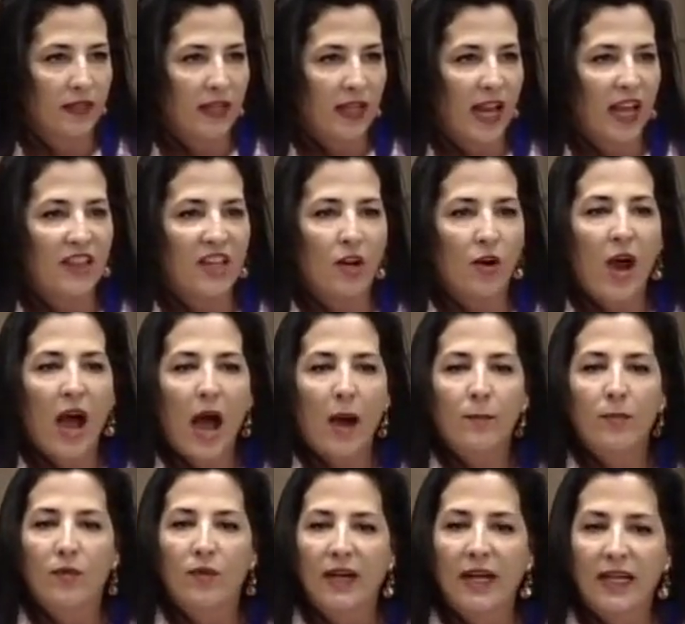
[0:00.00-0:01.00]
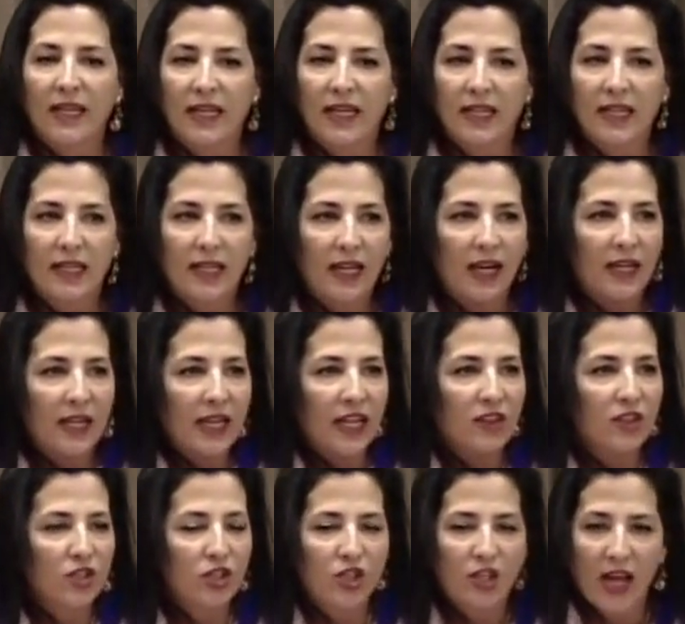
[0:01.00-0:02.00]
and they are operating in the
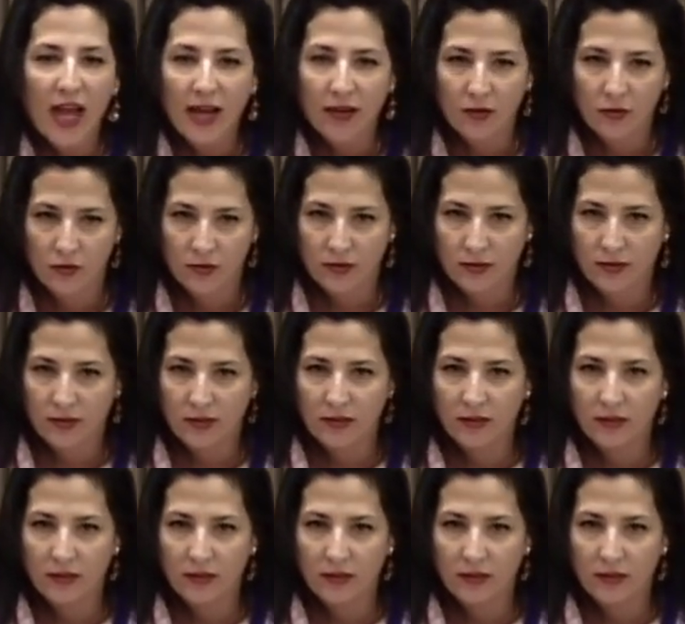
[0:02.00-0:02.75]
shadows